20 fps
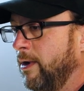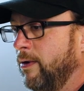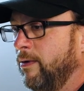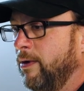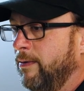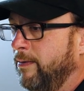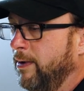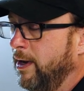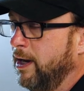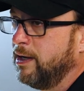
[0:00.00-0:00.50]
my
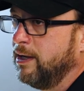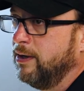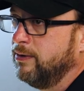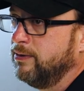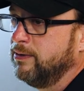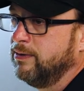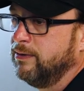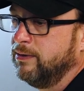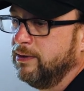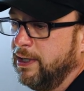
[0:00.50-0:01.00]
way back. I
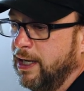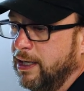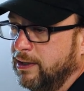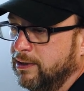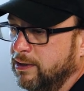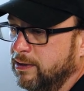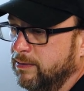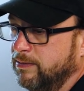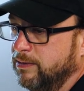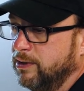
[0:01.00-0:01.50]
was in
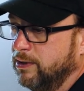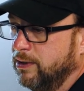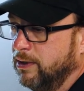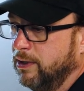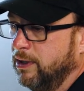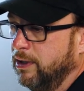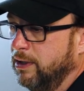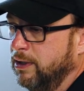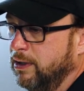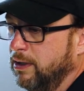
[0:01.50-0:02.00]
Texas,
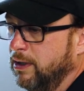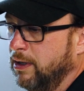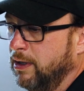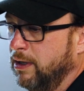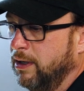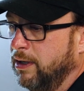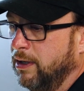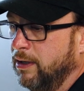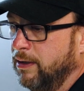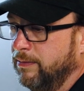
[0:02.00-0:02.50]
Missouri,
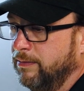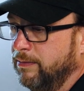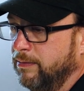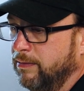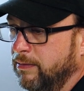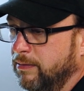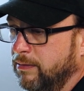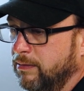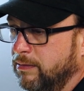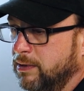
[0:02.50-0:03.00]

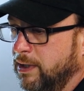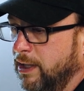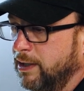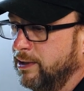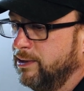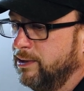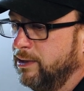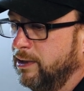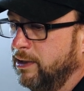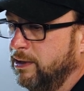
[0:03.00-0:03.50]

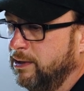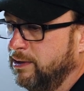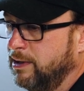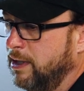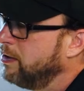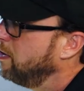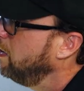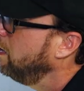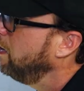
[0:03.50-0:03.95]
Tennessee, South